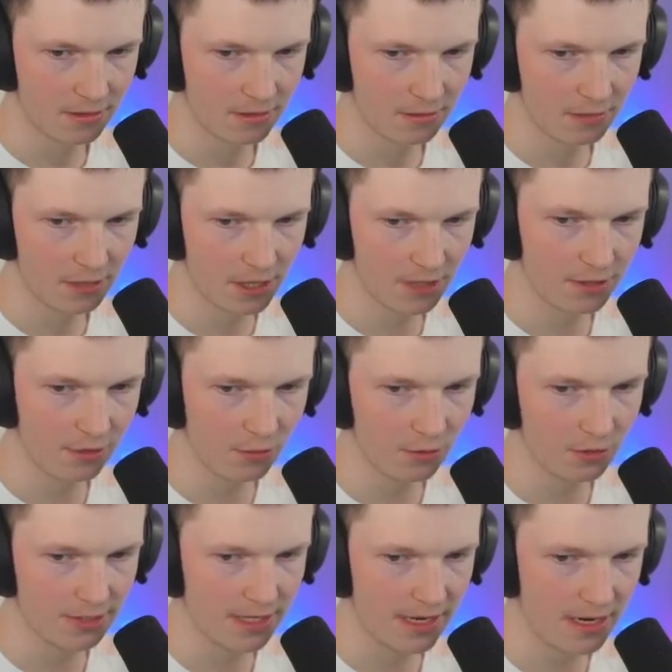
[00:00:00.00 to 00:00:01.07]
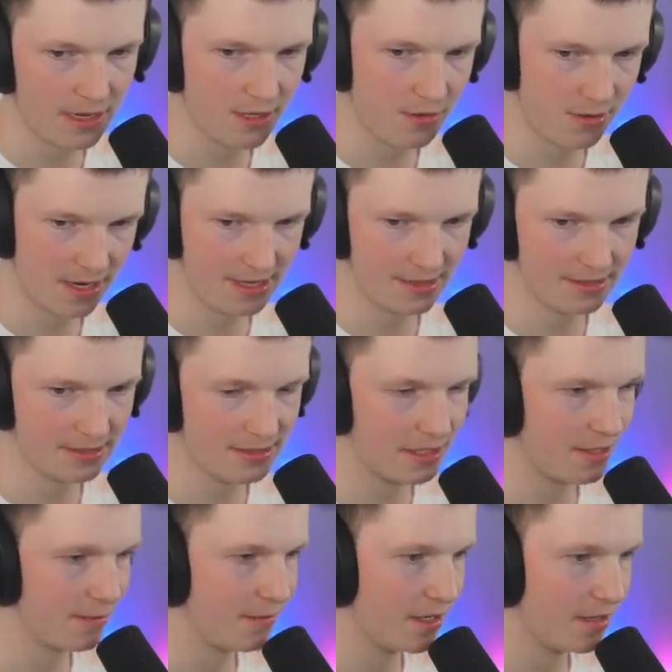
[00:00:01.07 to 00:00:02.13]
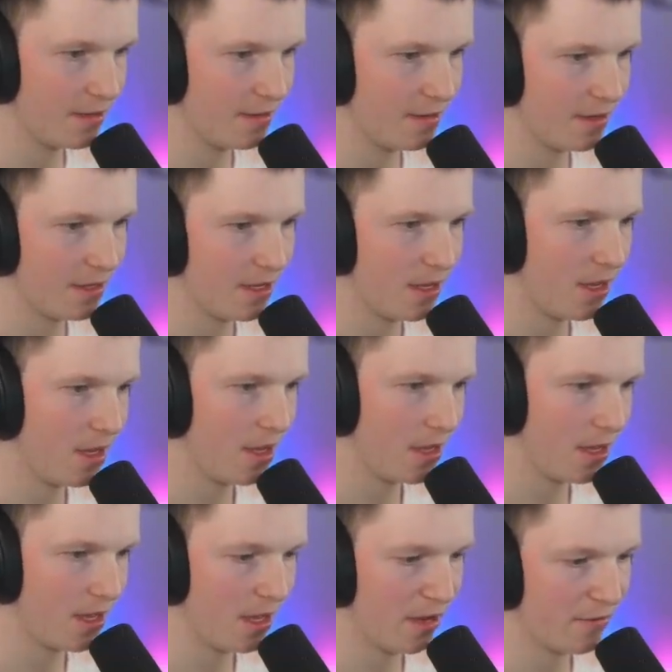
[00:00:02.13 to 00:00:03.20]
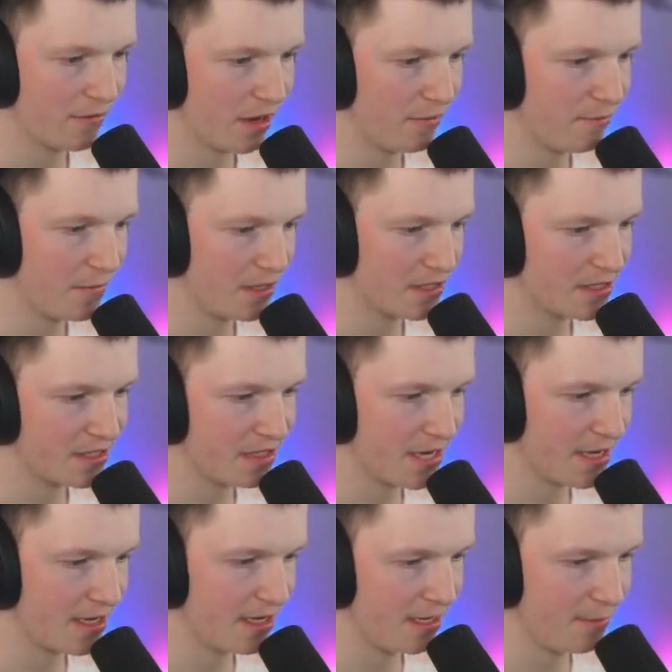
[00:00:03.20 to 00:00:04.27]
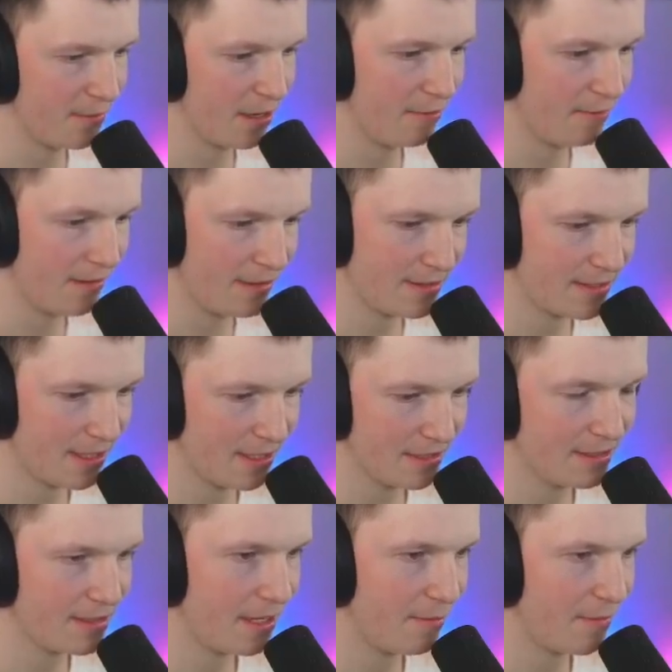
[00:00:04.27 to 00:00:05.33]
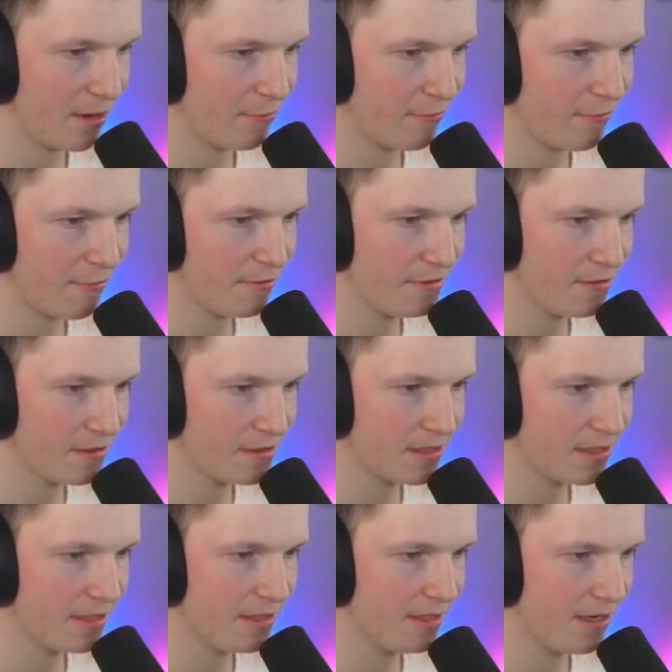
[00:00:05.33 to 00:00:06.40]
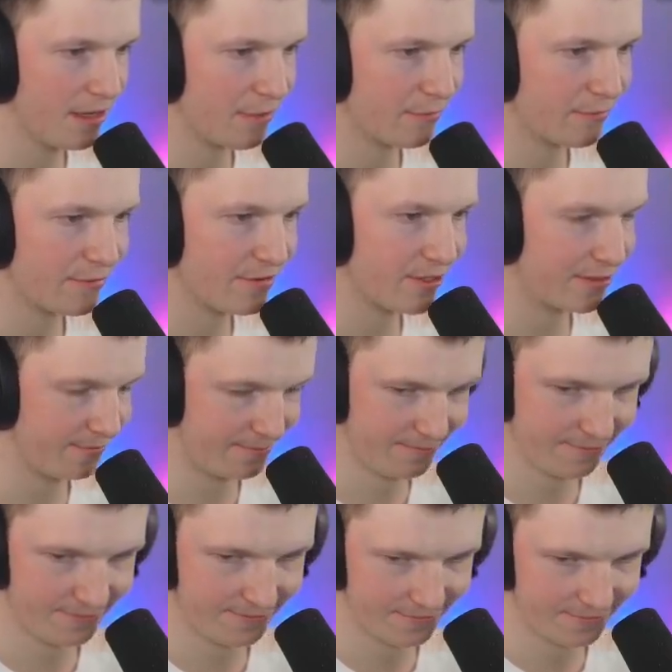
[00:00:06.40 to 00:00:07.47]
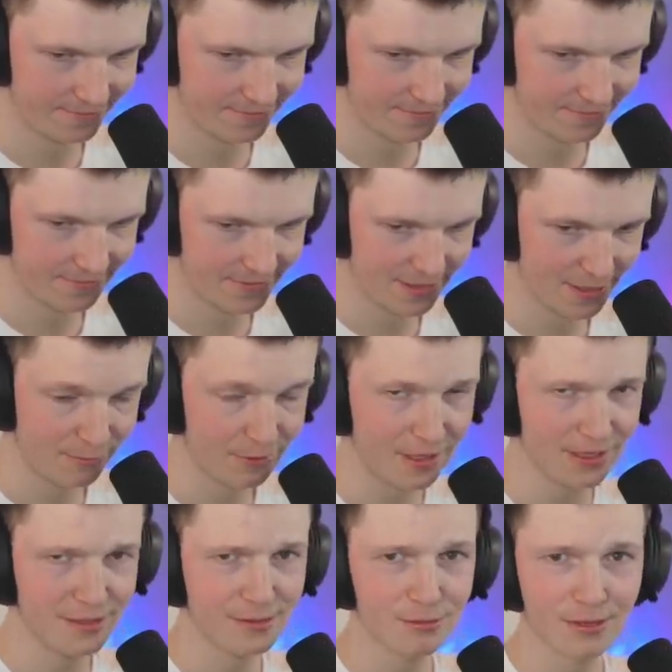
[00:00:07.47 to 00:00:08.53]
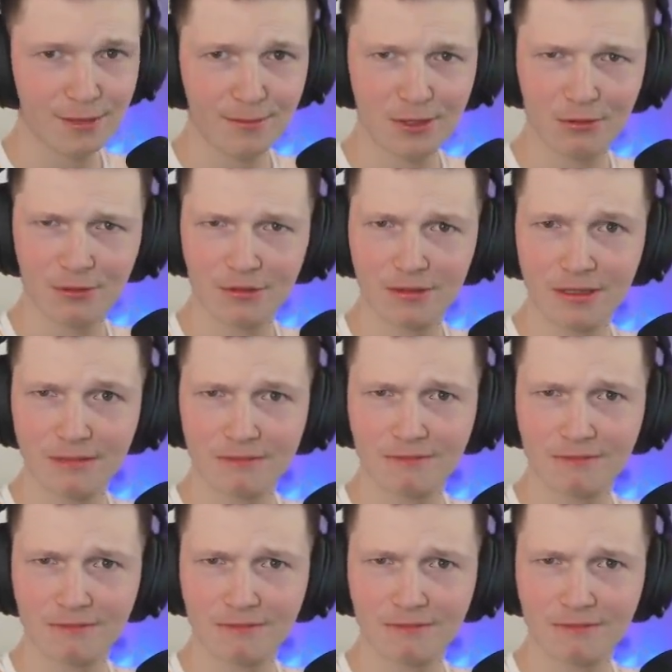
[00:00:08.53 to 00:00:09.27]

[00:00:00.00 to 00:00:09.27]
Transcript: What are you holding in your hands at the minute? I have my stick in my right hand and my throttles in the left. What else would I be holding?